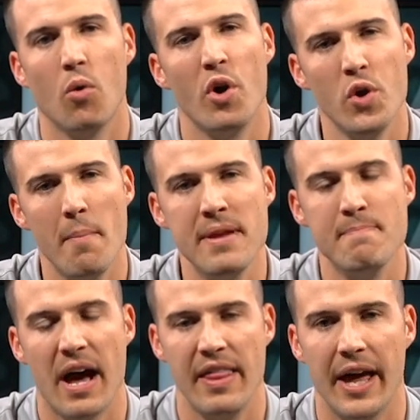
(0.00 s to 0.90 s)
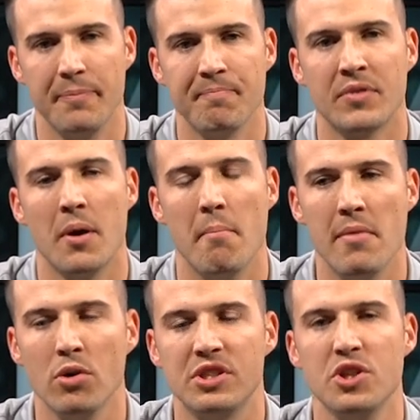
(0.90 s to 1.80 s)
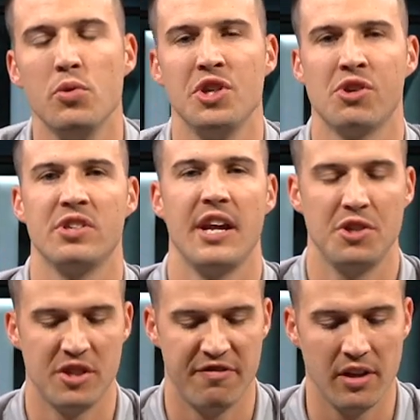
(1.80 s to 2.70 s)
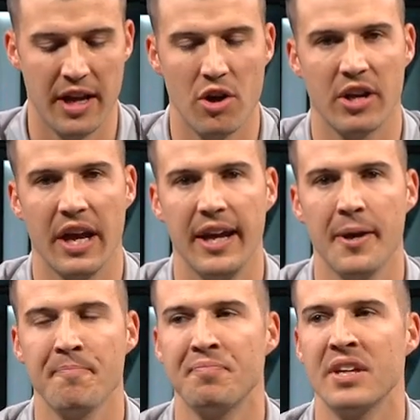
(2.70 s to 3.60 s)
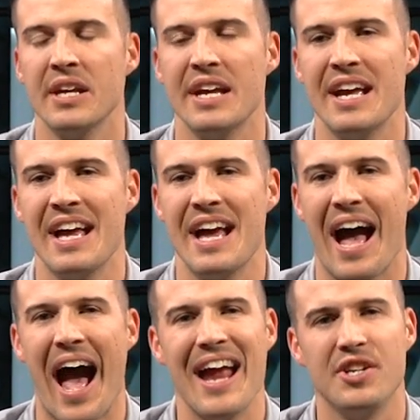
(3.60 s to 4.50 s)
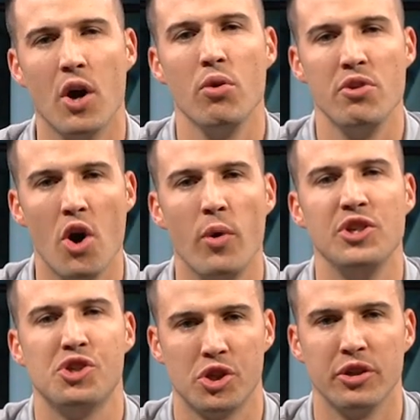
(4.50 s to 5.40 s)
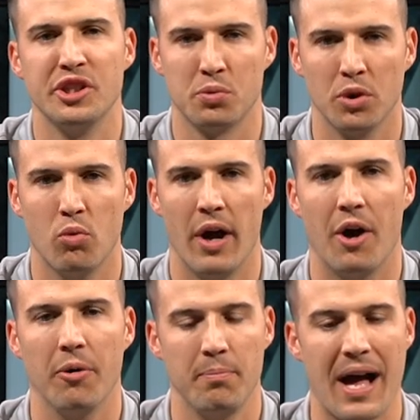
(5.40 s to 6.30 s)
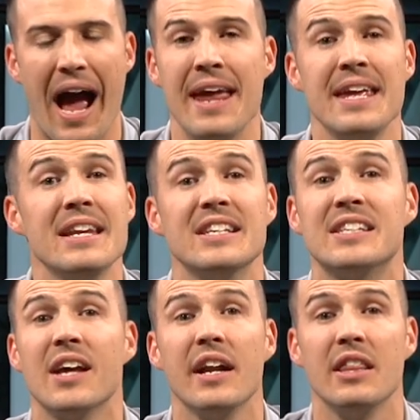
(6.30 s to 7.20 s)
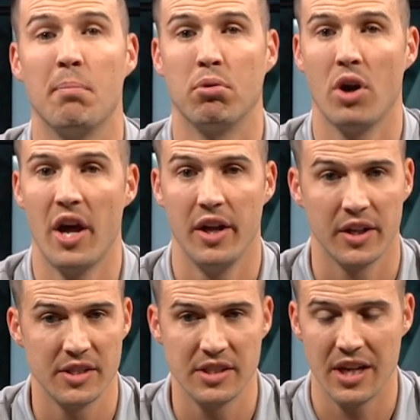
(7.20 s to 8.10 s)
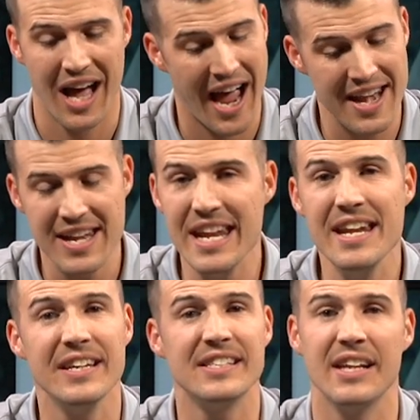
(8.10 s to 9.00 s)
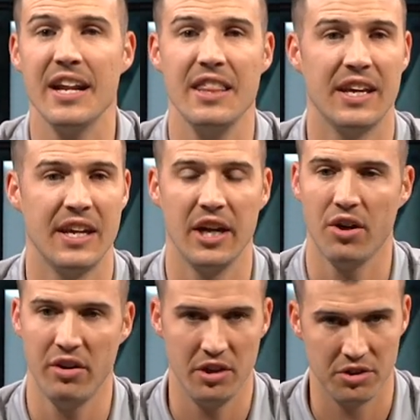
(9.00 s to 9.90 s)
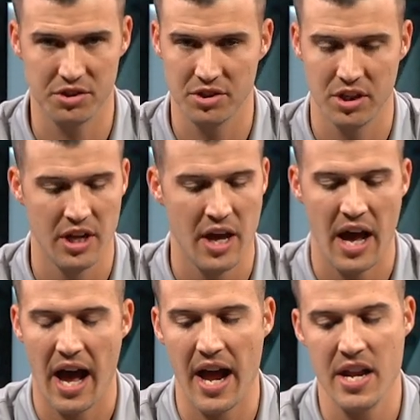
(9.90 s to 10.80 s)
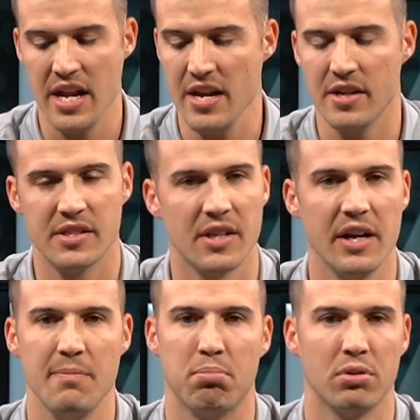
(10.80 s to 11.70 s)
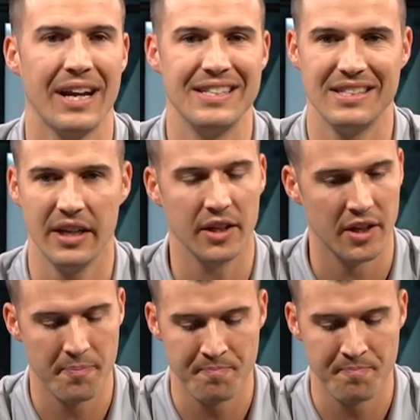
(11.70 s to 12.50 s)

What do I mean by that? Most new insurance agents feel like, okay, I don't know insurance real well. I need to study the products. I need to study the carriers. I need to study pricing.